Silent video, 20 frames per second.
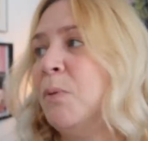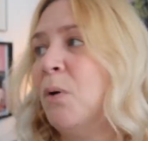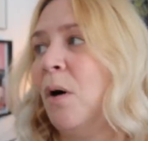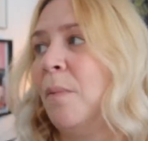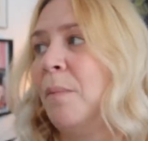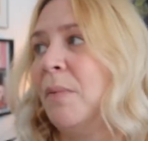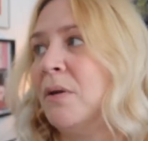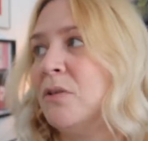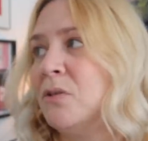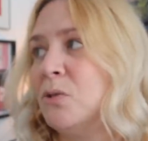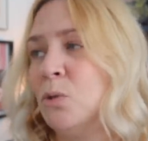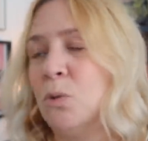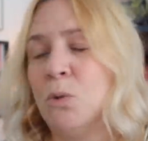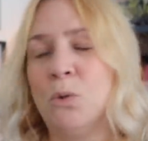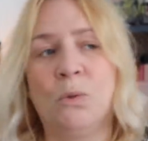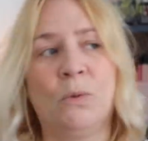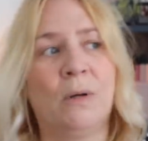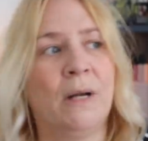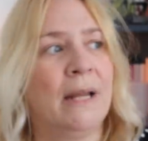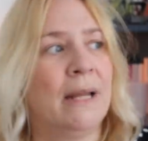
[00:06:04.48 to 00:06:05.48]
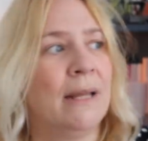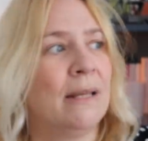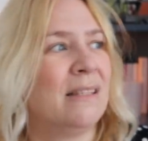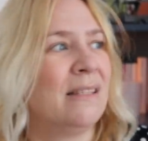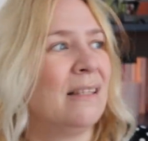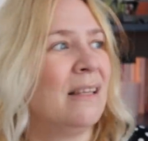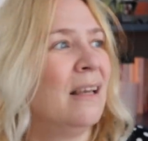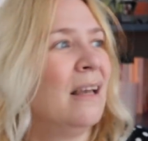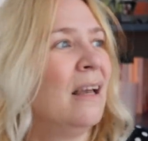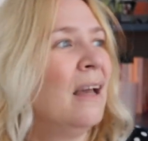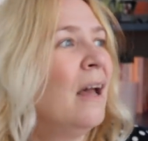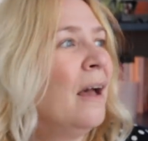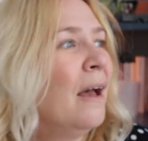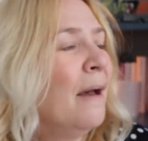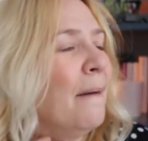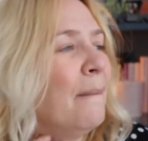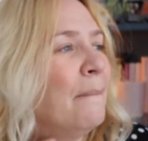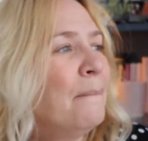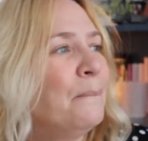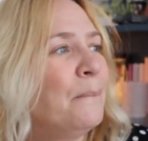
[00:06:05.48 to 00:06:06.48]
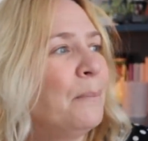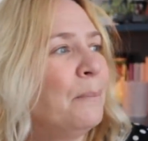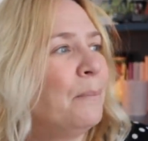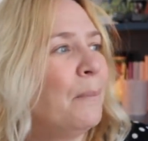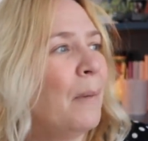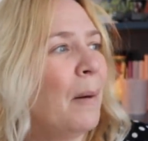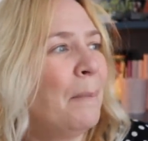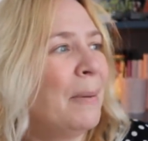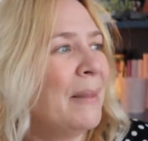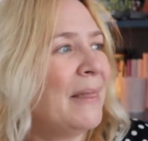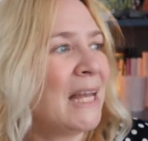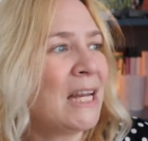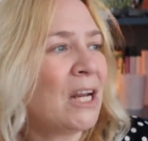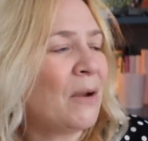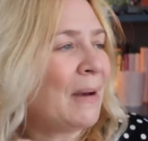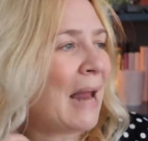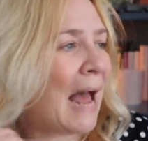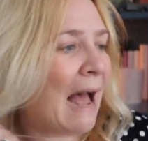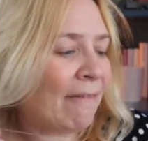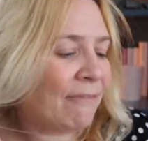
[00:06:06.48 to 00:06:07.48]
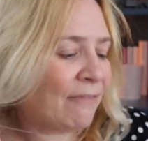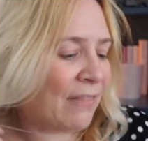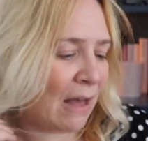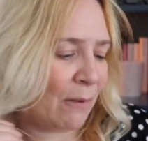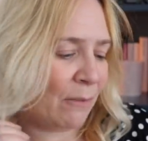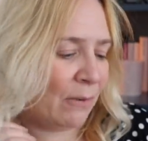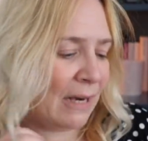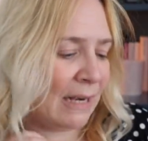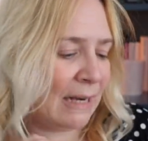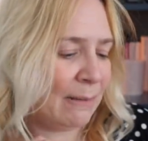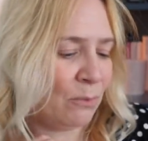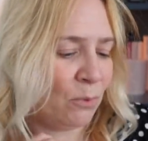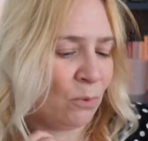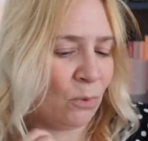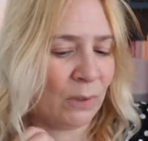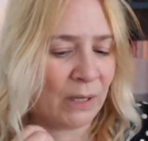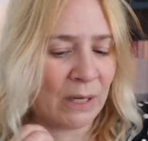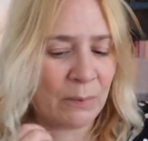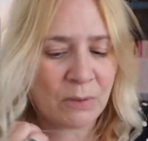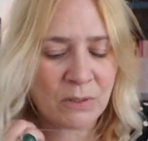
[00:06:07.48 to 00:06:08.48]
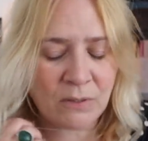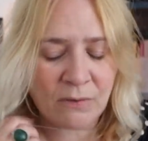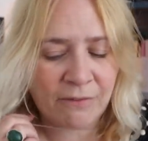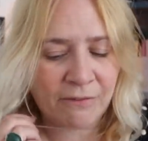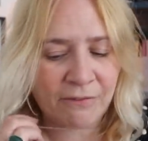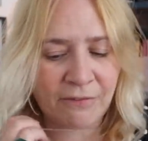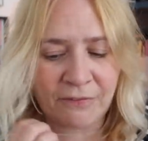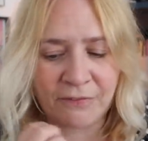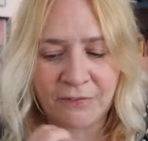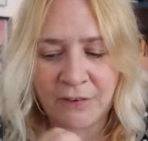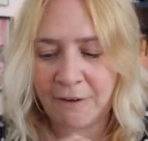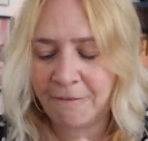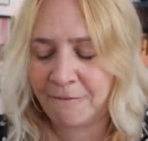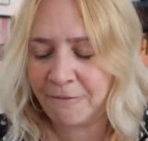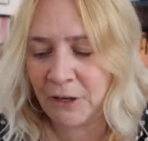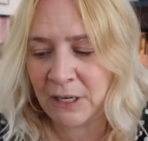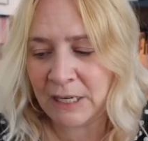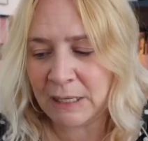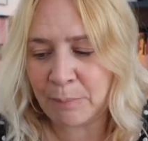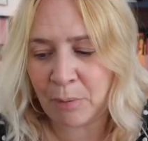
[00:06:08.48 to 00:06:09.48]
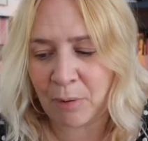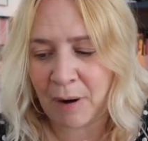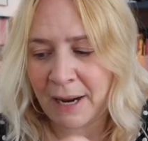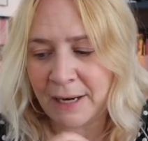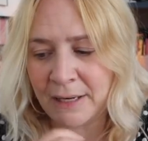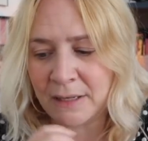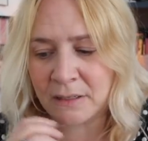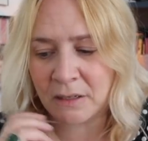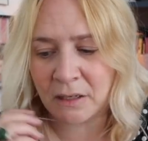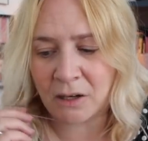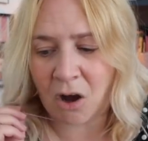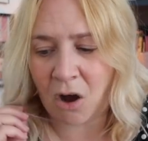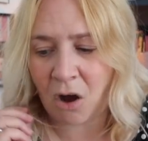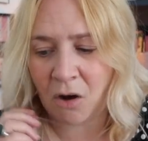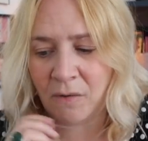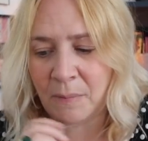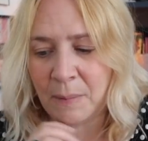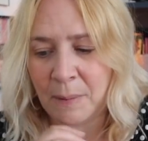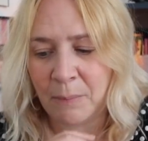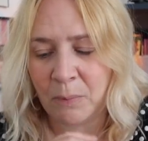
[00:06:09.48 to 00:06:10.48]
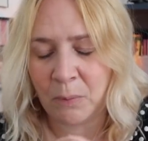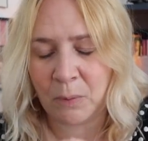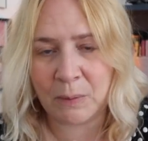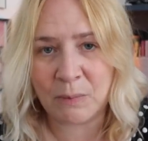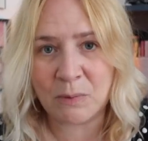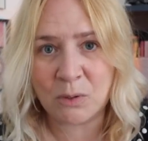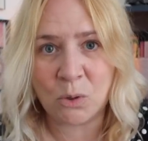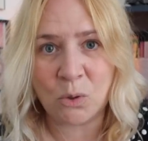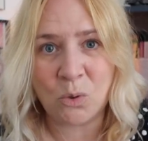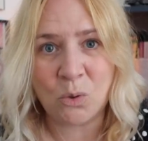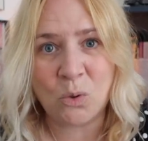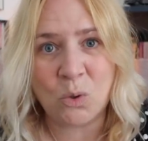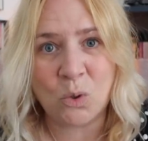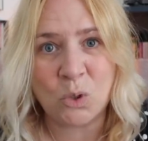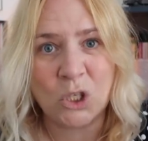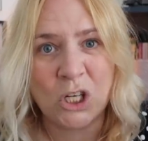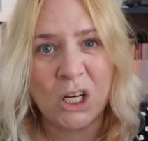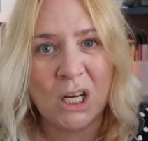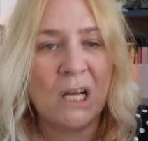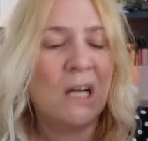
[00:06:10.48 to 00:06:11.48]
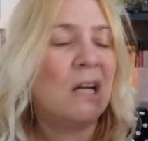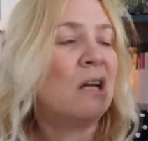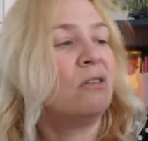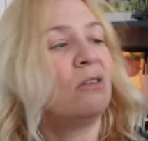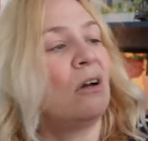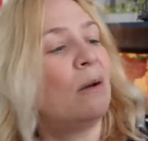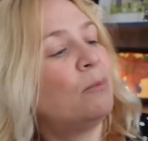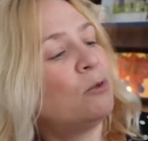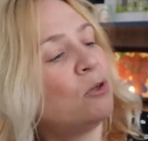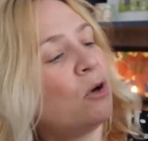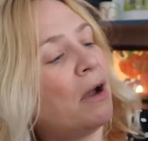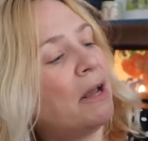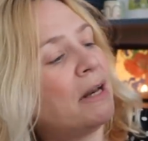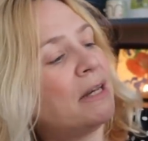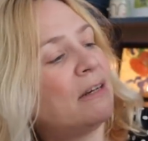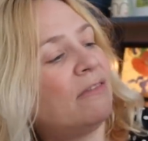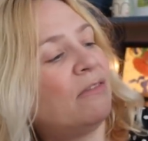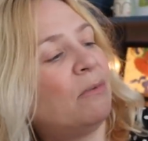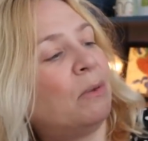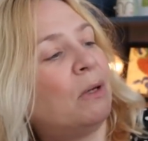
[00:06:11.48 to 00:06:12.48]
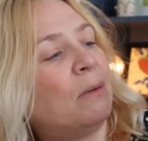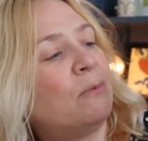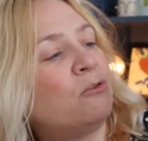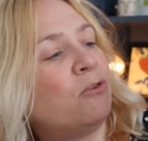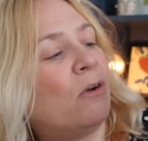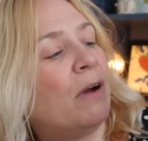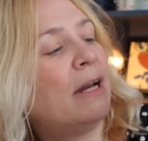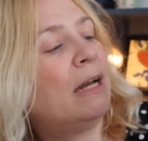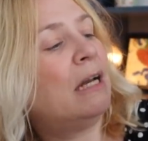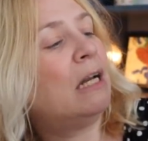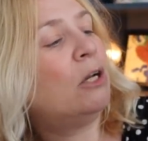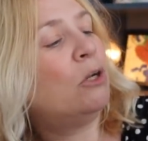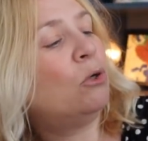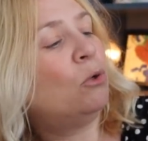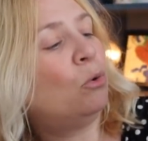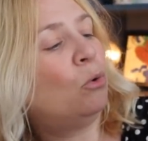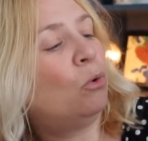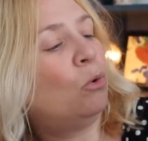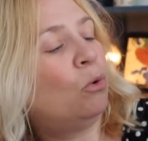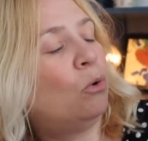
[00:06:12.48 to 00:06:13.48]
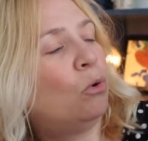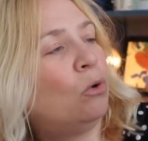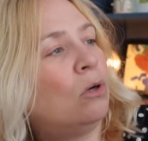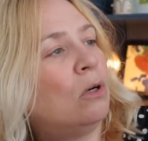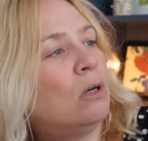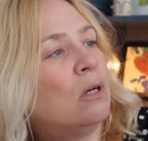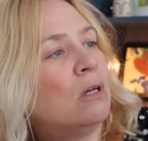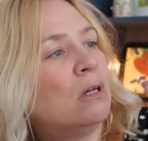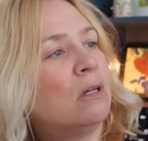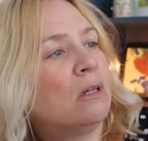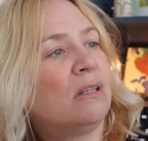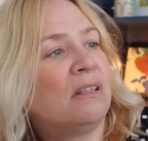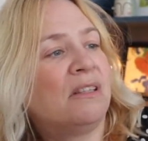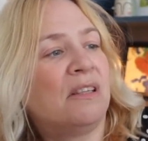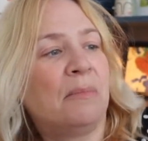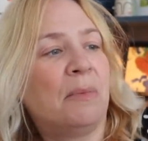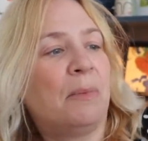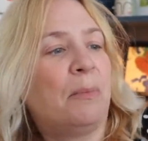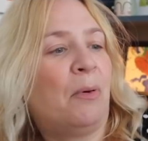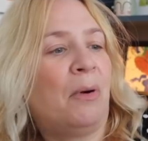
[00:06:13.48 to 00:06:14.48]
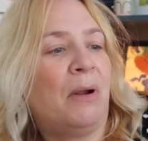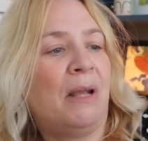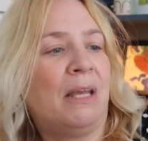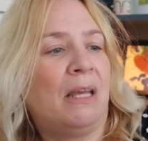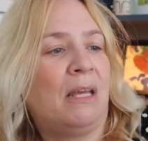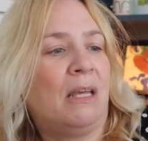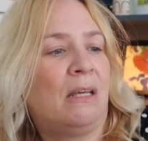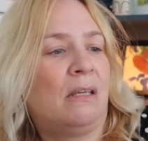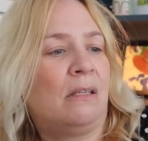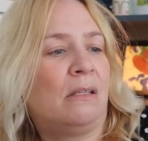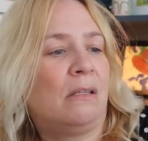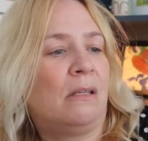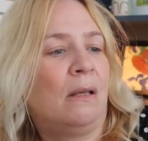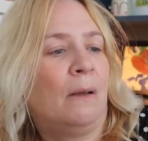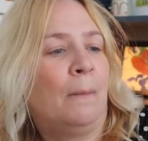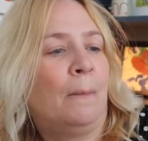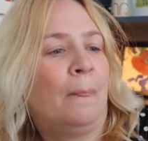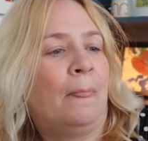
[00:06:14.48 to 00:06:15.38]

put on my stories, but they don't have that one anymore, and it was a, f a funny brand. I can't remember what it was called, so I'm trying a different one. I'm trying Lenor Summer Breeze.